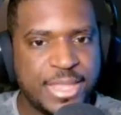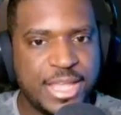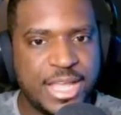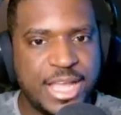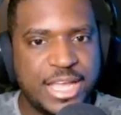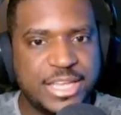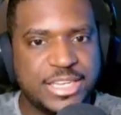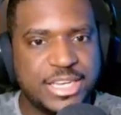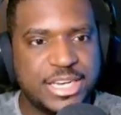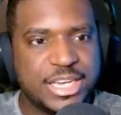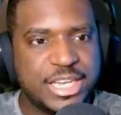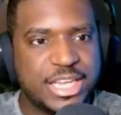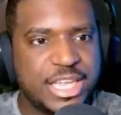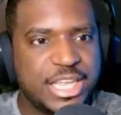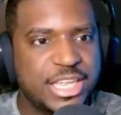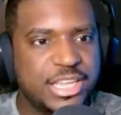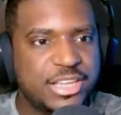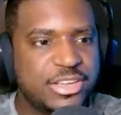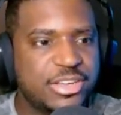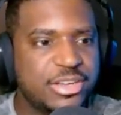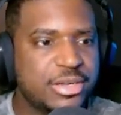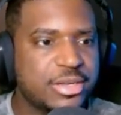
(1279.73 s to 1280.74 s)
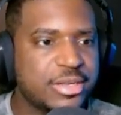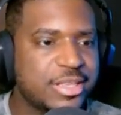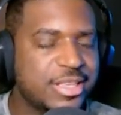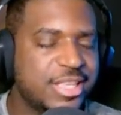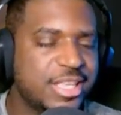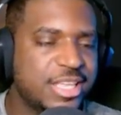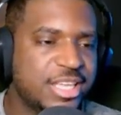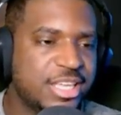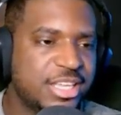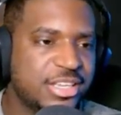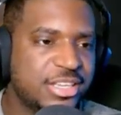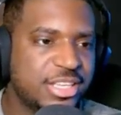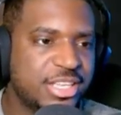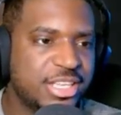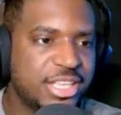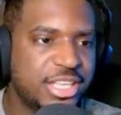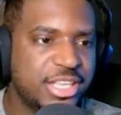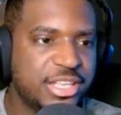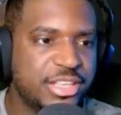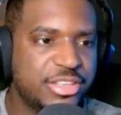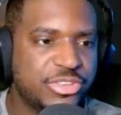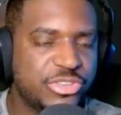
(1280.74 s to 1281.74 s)
And then here again
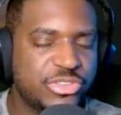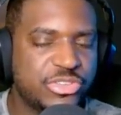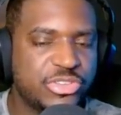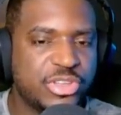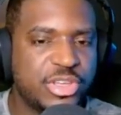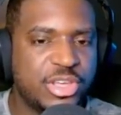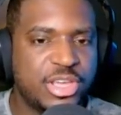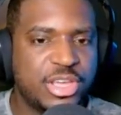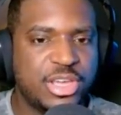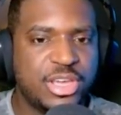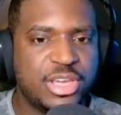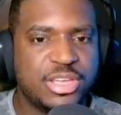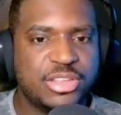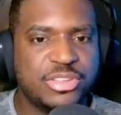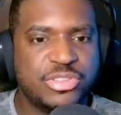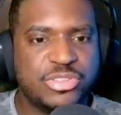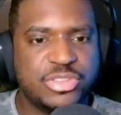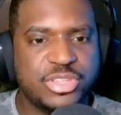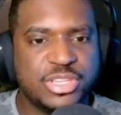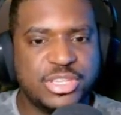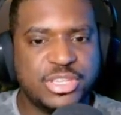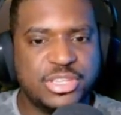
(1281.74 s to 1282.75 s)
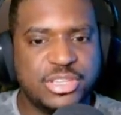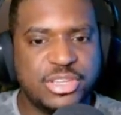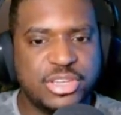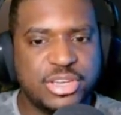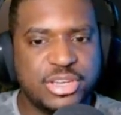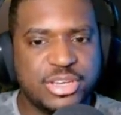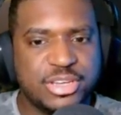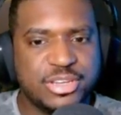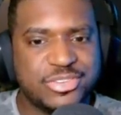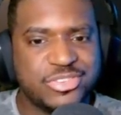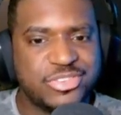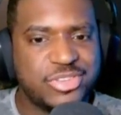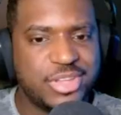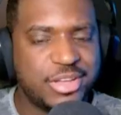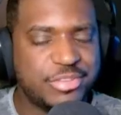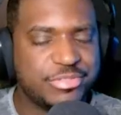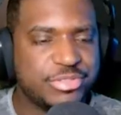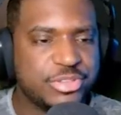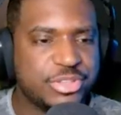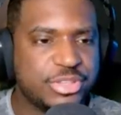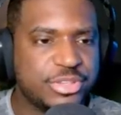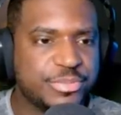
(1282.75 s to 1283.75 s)
is the
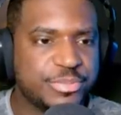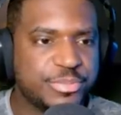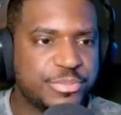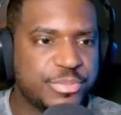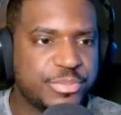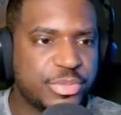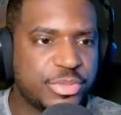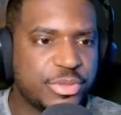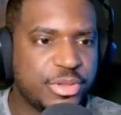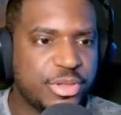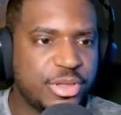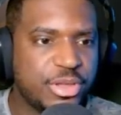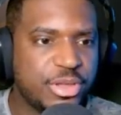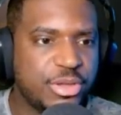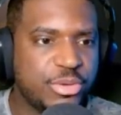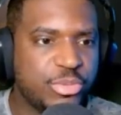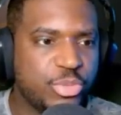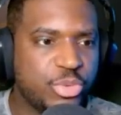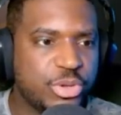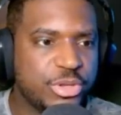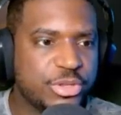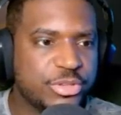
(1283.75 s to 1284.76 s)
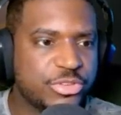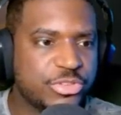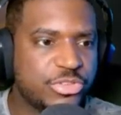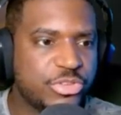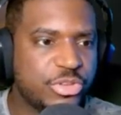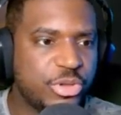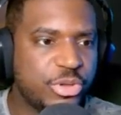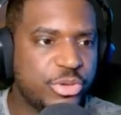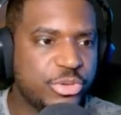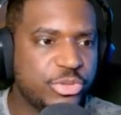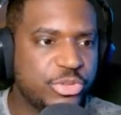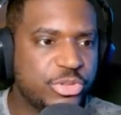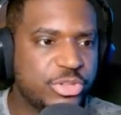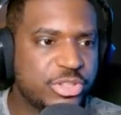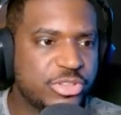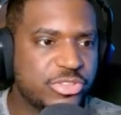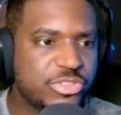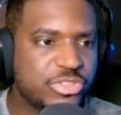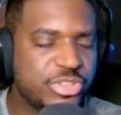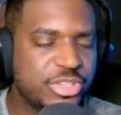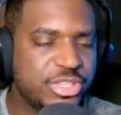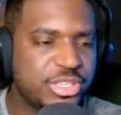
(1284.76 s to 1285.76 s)
Cephalin one. So you can
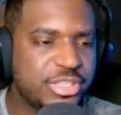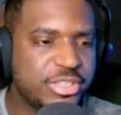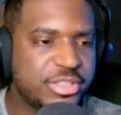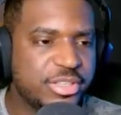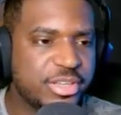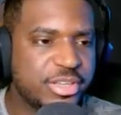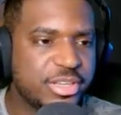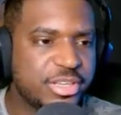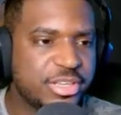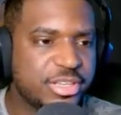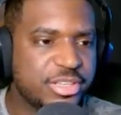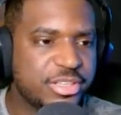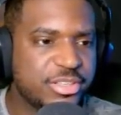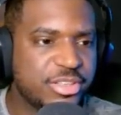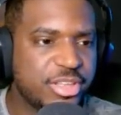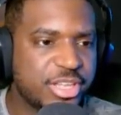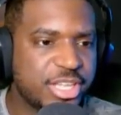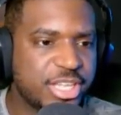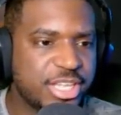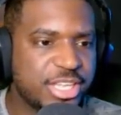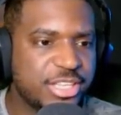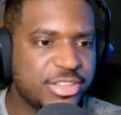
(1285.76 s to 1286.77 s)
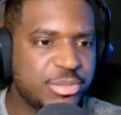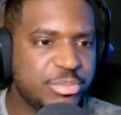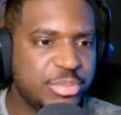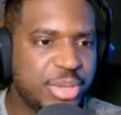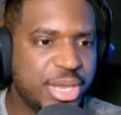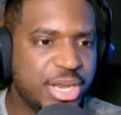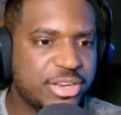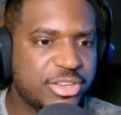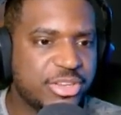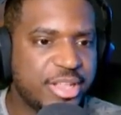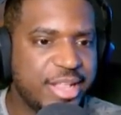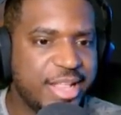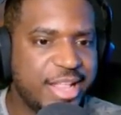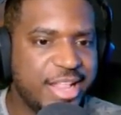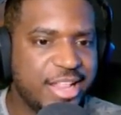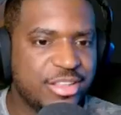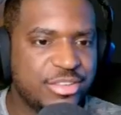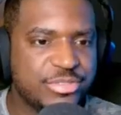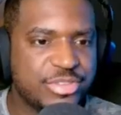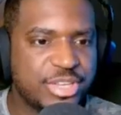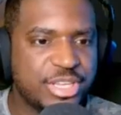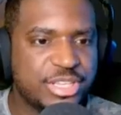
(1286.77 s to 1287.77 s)
see again the medical
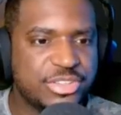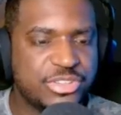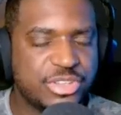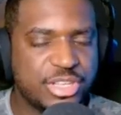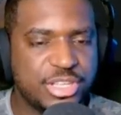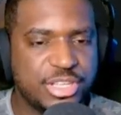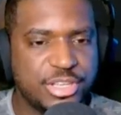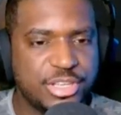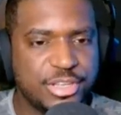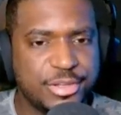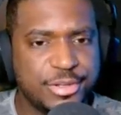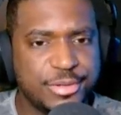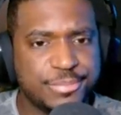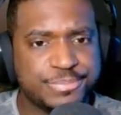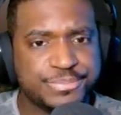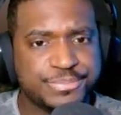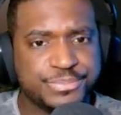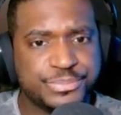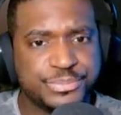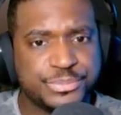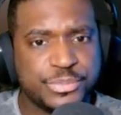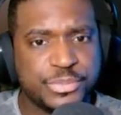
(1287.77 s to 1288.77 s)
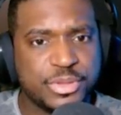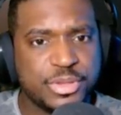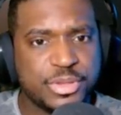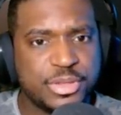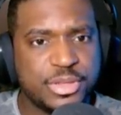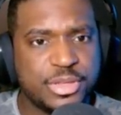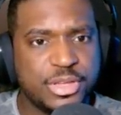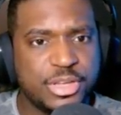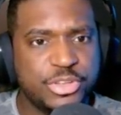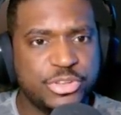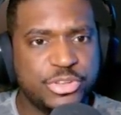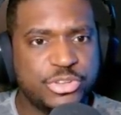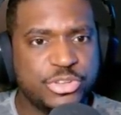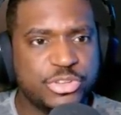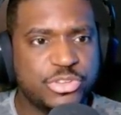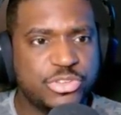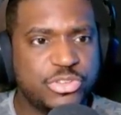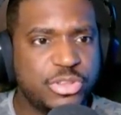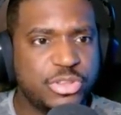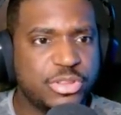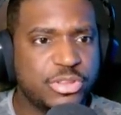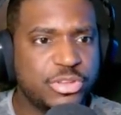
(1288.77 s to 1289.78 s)
elevator here. You can
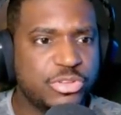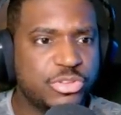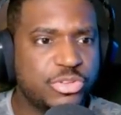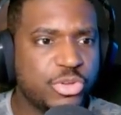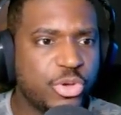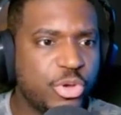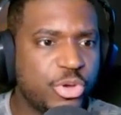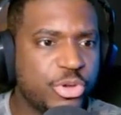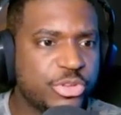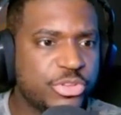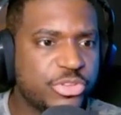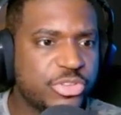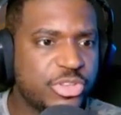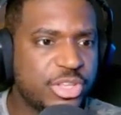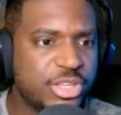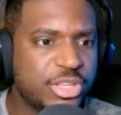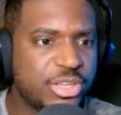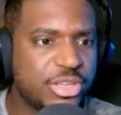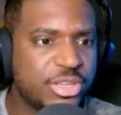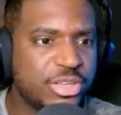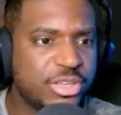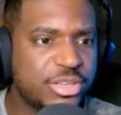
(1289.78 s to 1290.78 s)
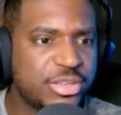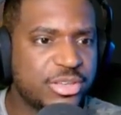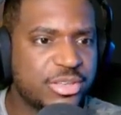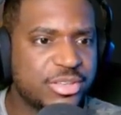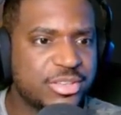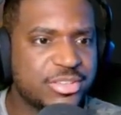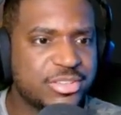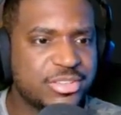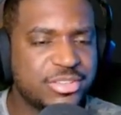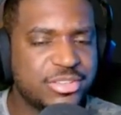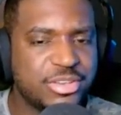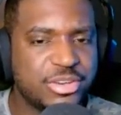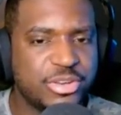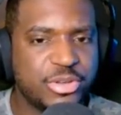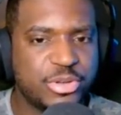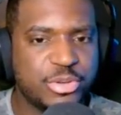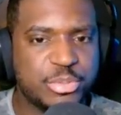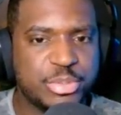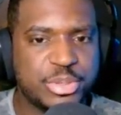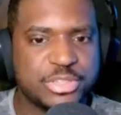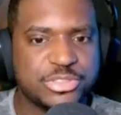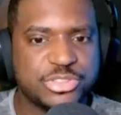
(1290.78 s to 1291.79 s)
see the doors here,
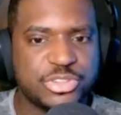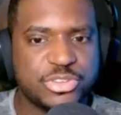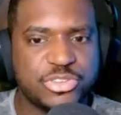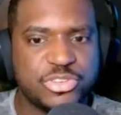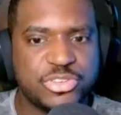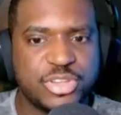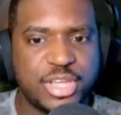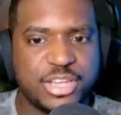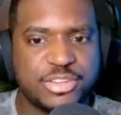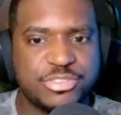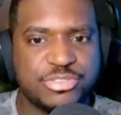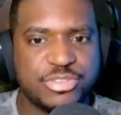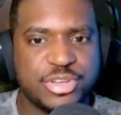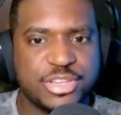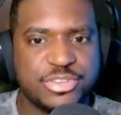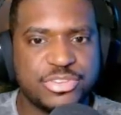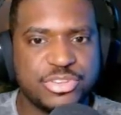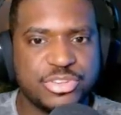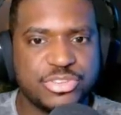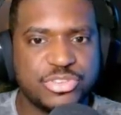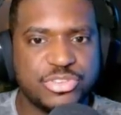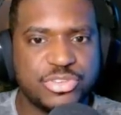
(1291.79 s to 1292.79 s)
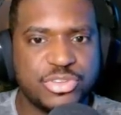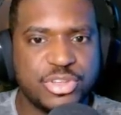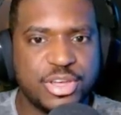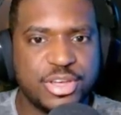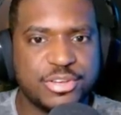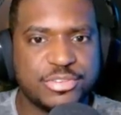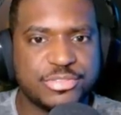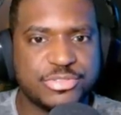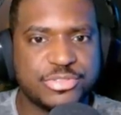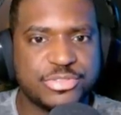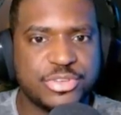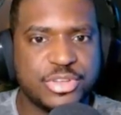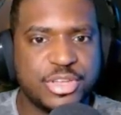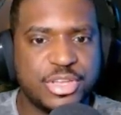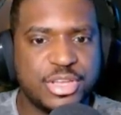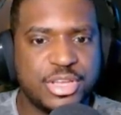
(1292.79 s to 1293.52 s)
a bunch of set dressing stuff.